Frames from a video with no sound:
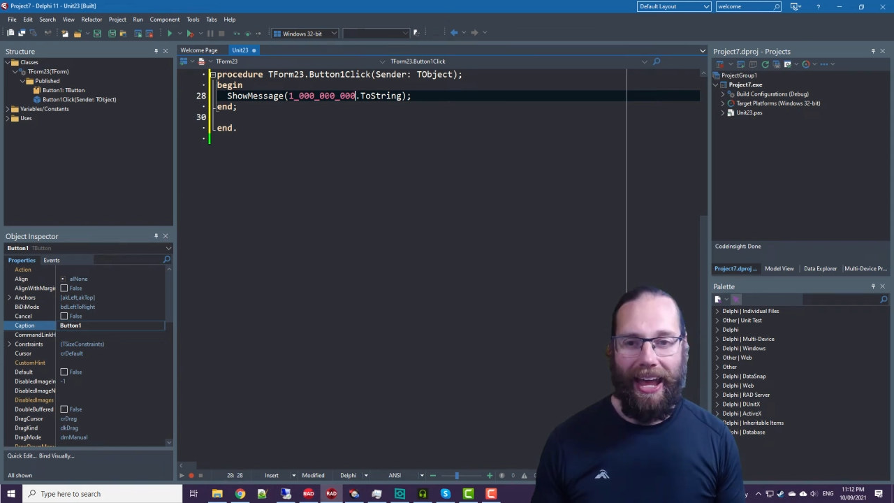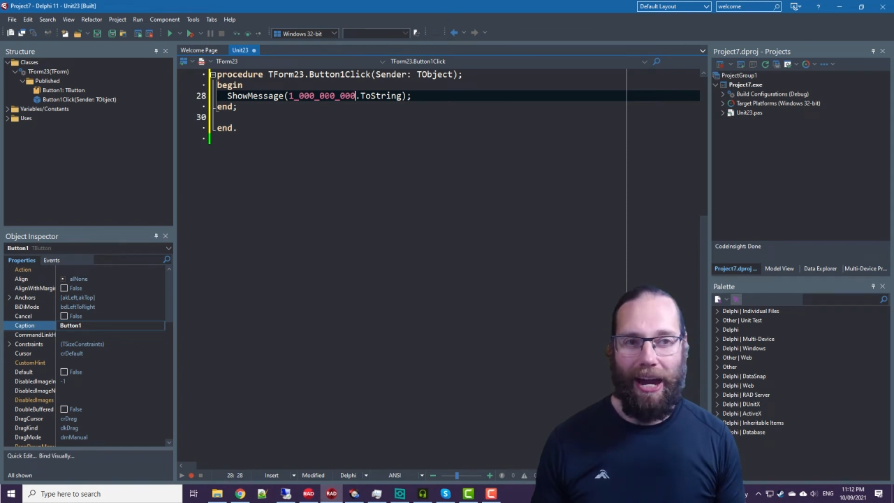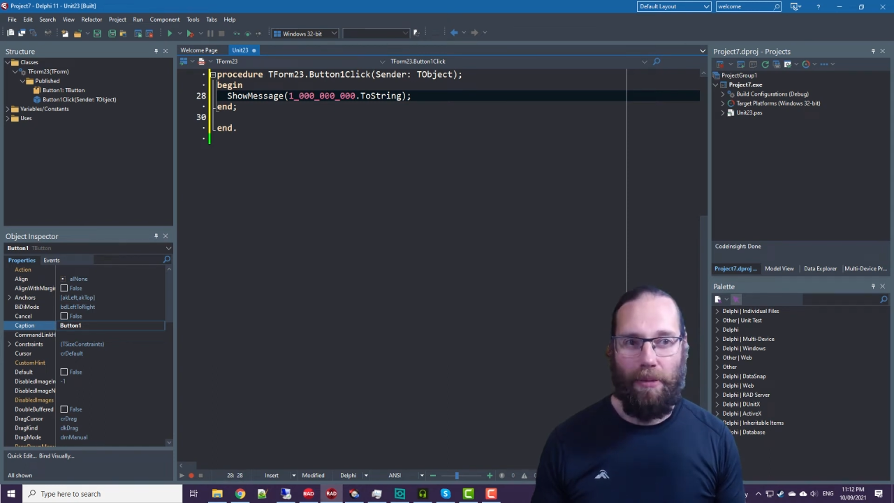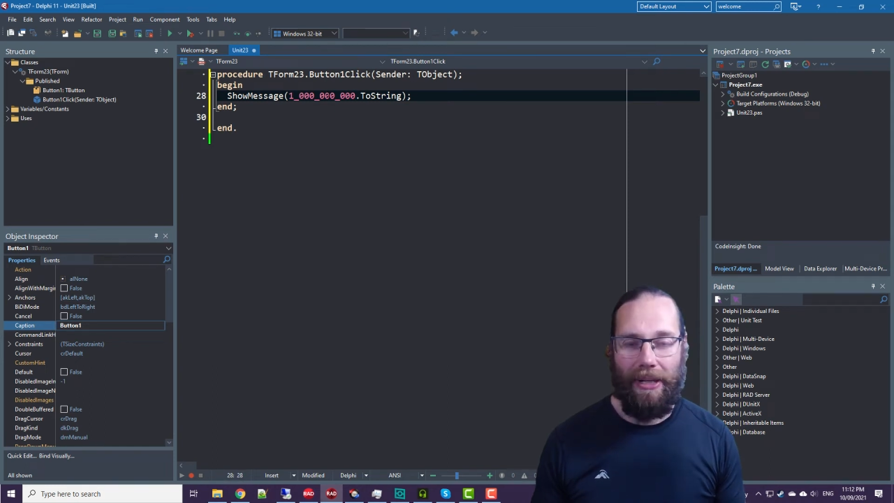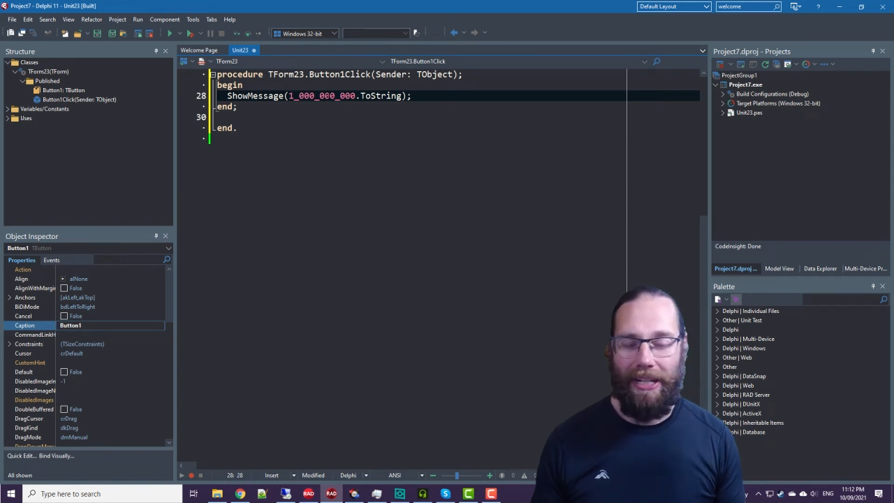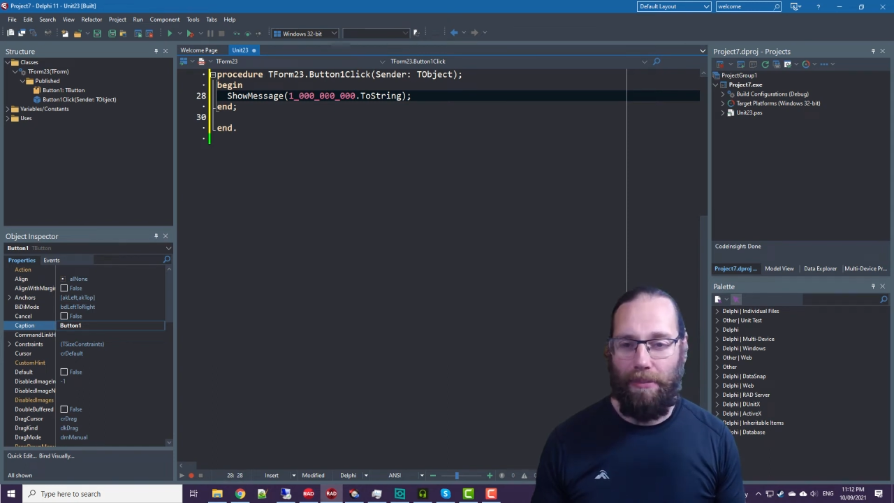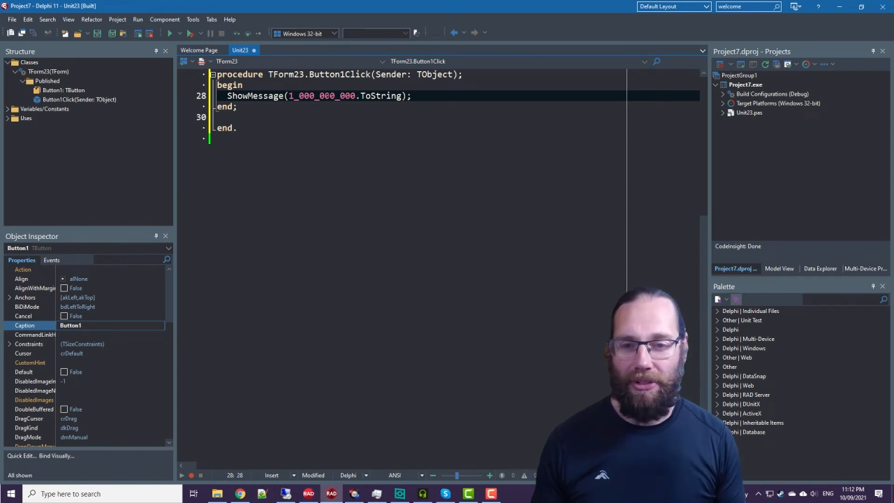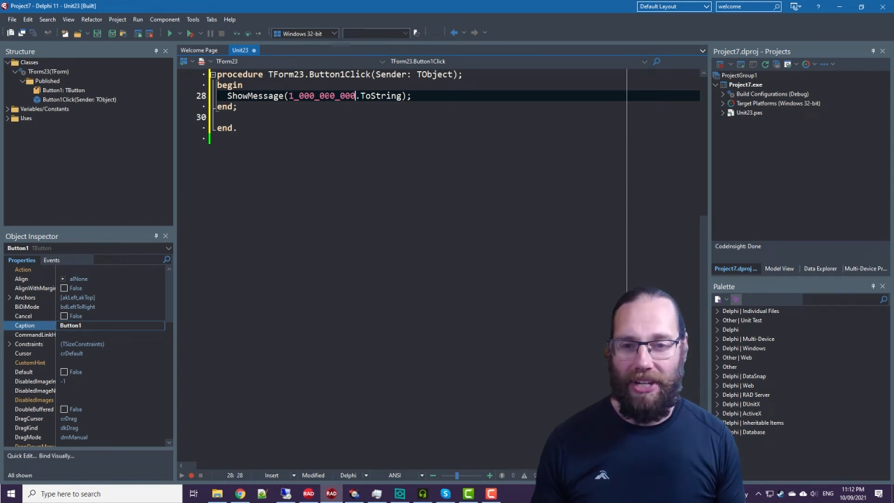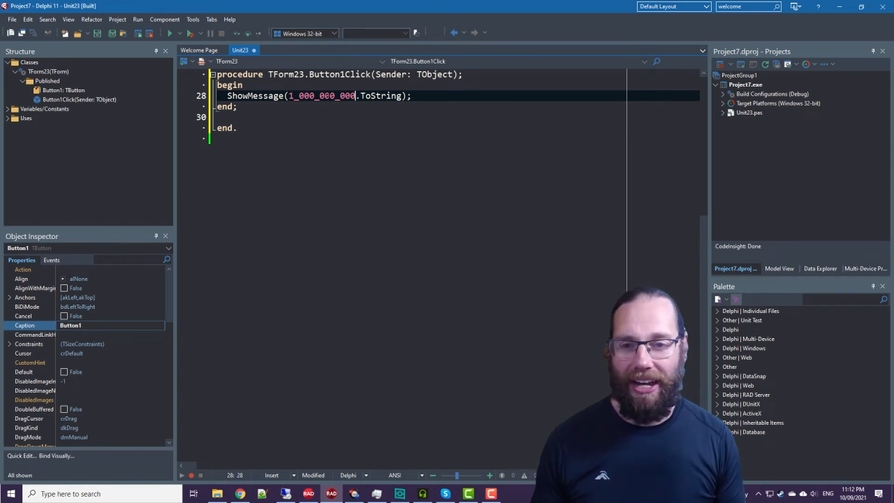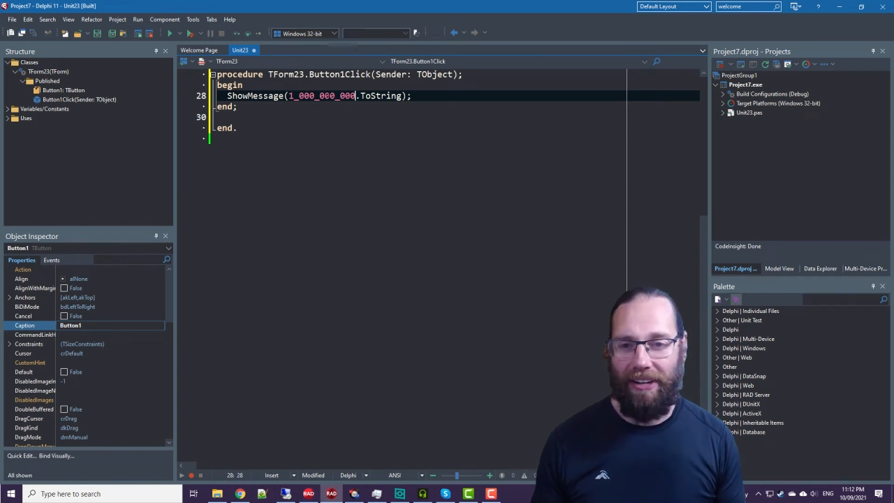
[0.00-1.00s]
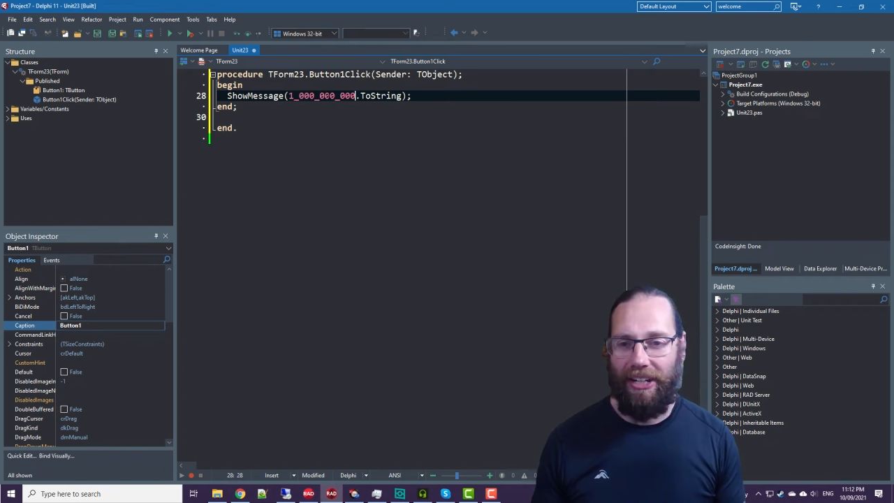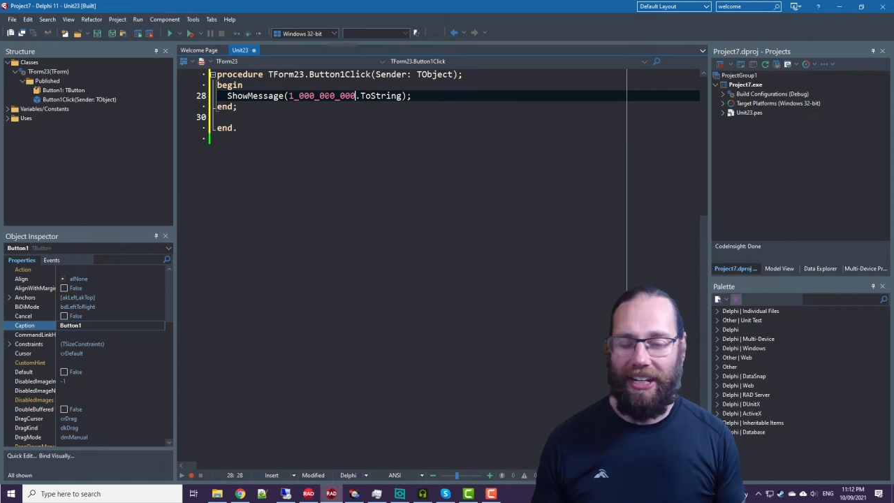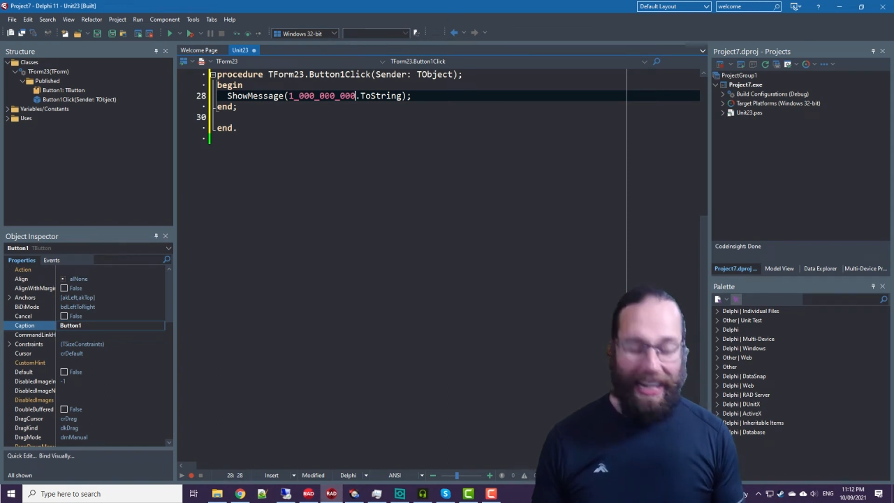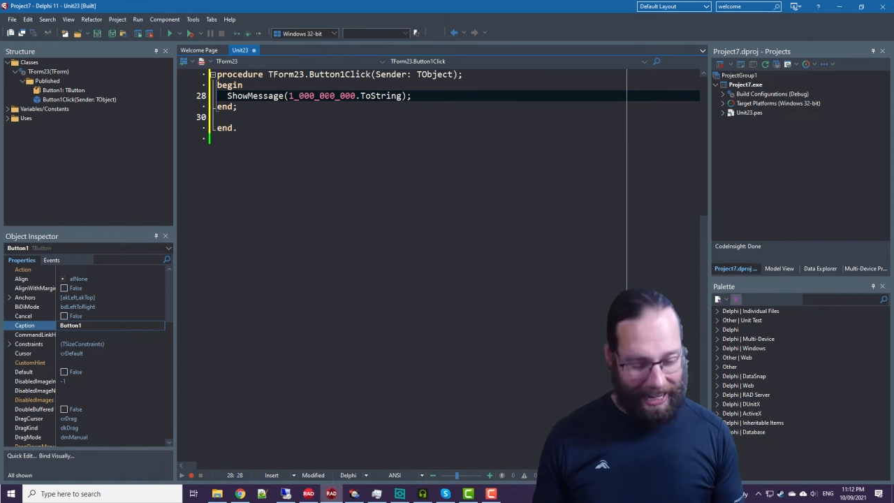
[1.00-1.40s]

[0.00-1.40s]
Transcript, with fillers: how big numbers are, and